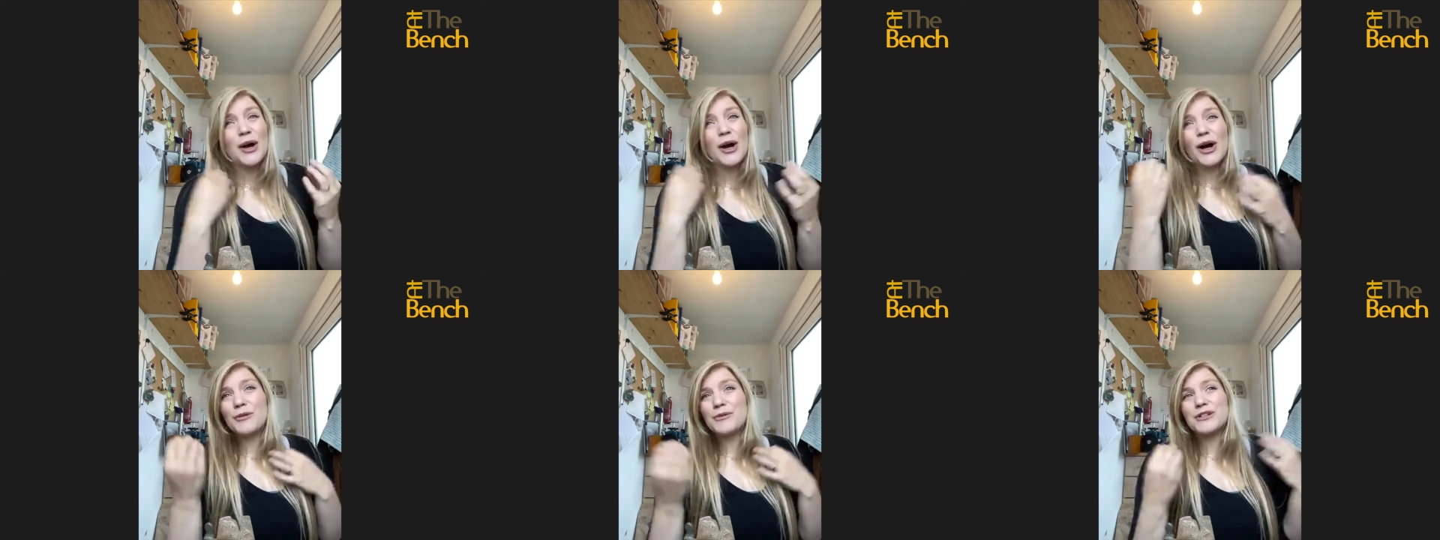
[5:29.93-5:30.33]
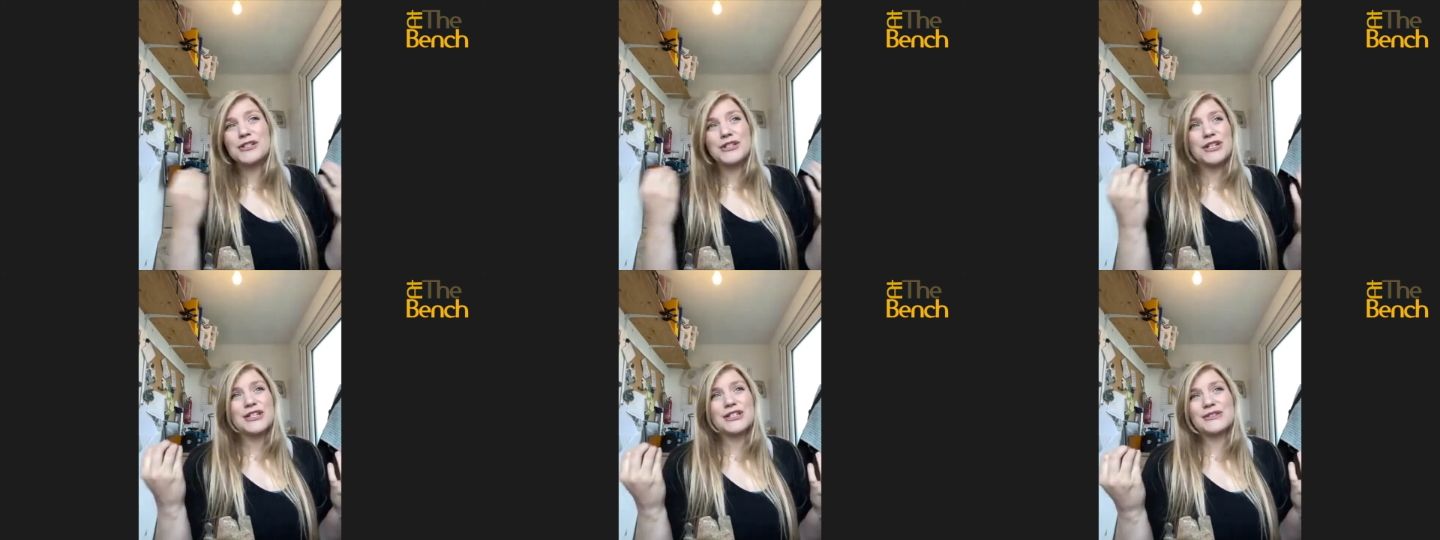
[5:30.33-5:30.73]
I was
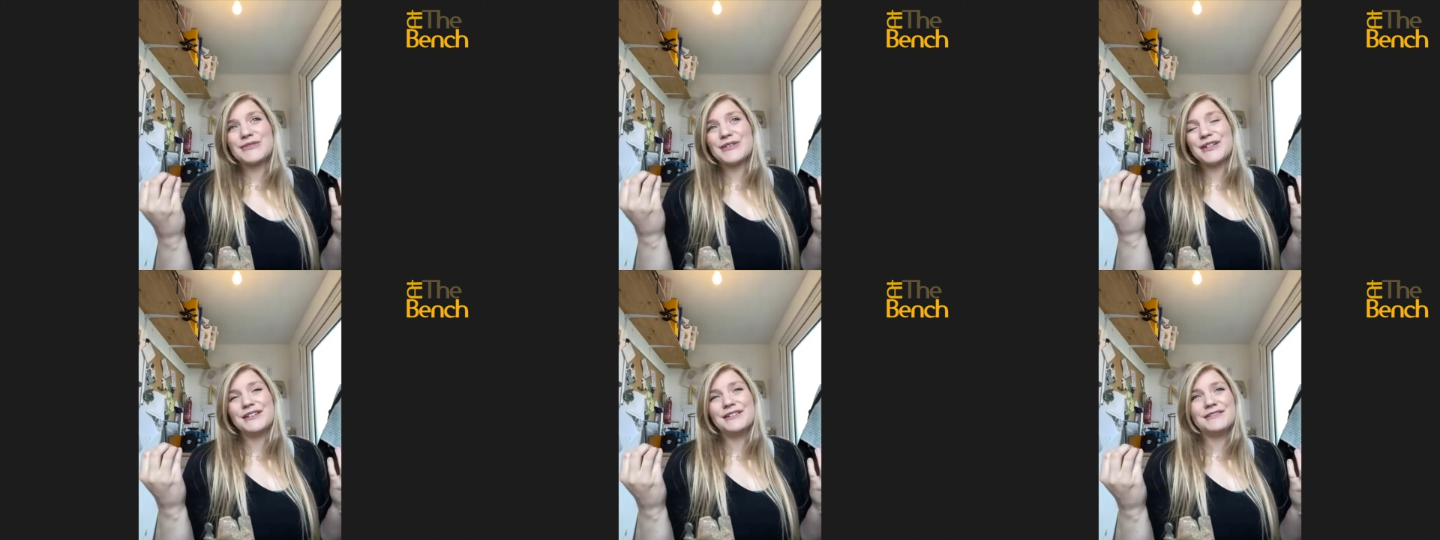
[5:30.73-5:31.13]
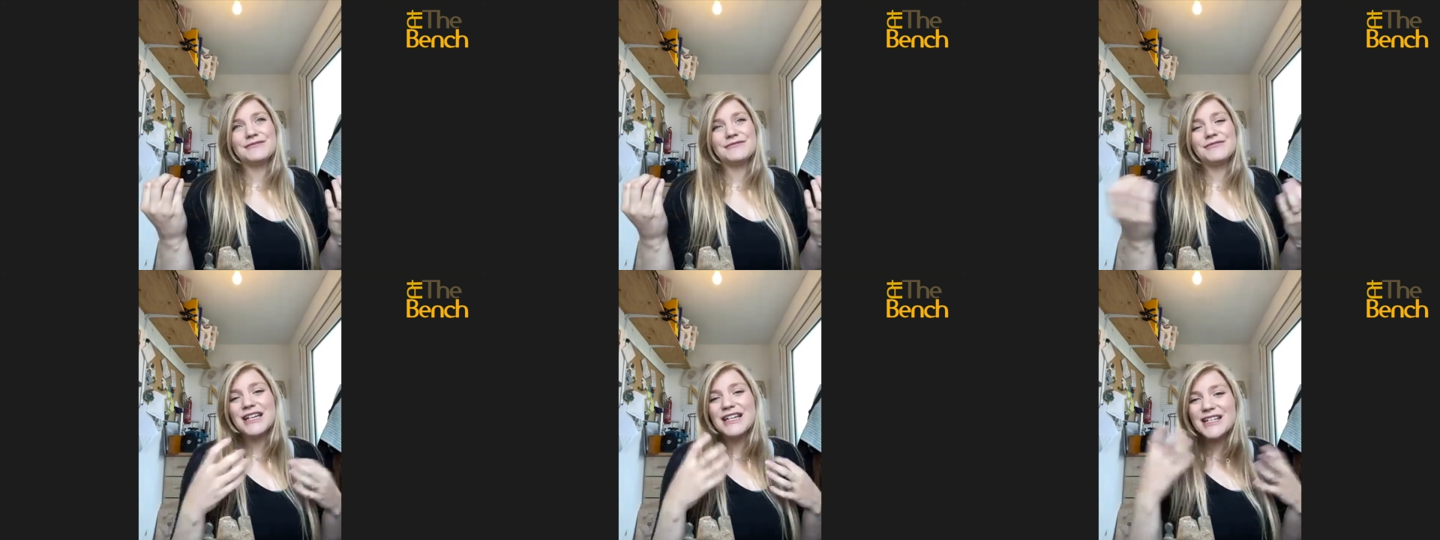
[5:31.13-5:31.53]
just
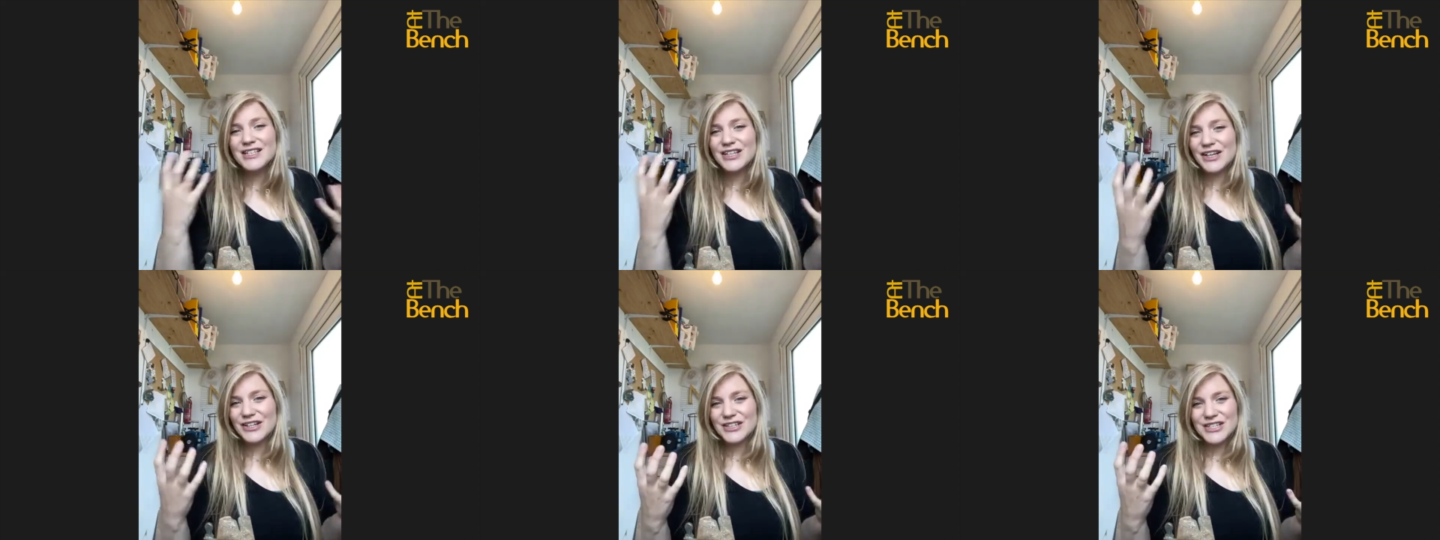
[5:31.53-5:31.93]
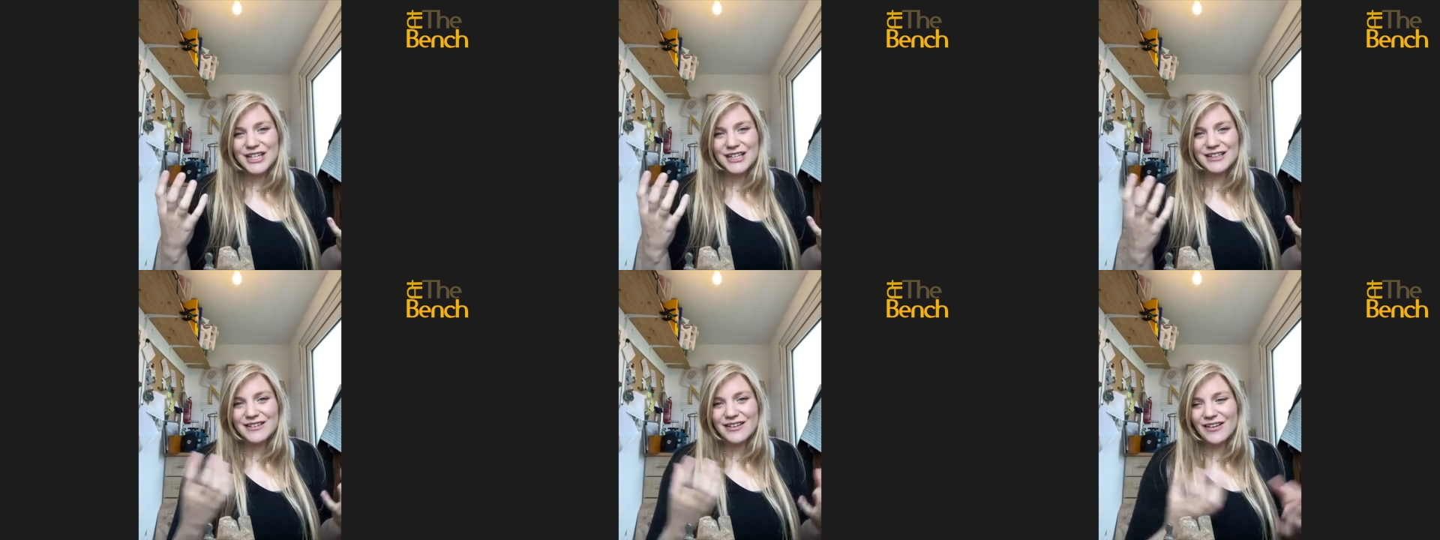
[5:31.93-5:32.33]

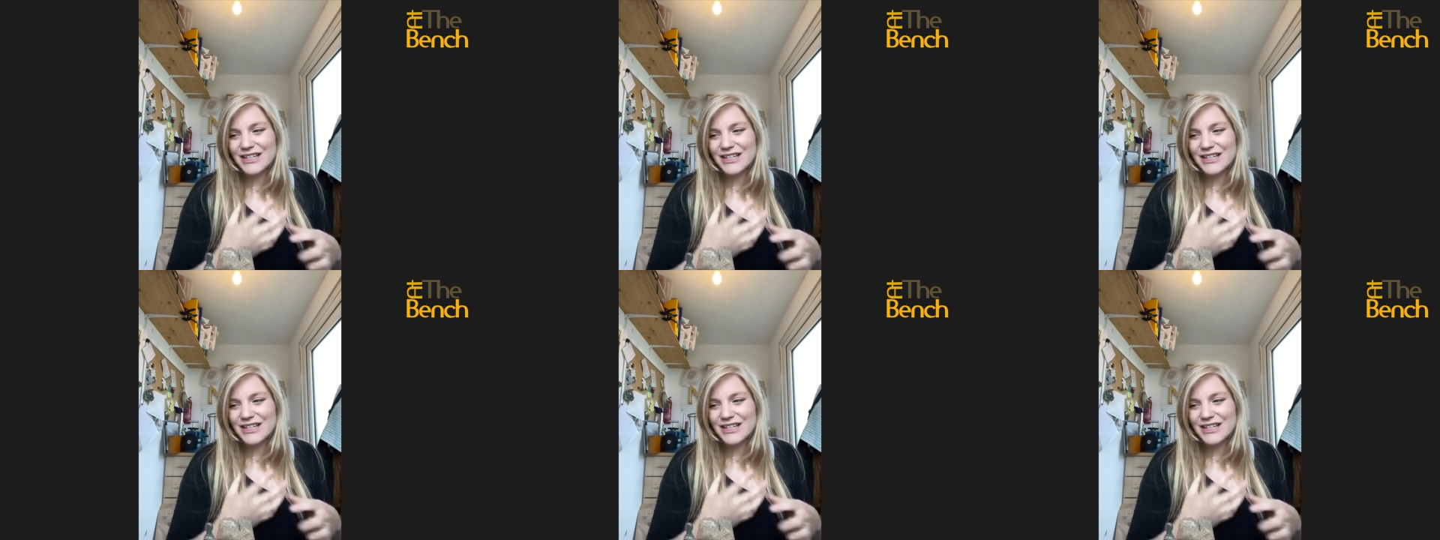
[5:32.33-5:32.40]
researching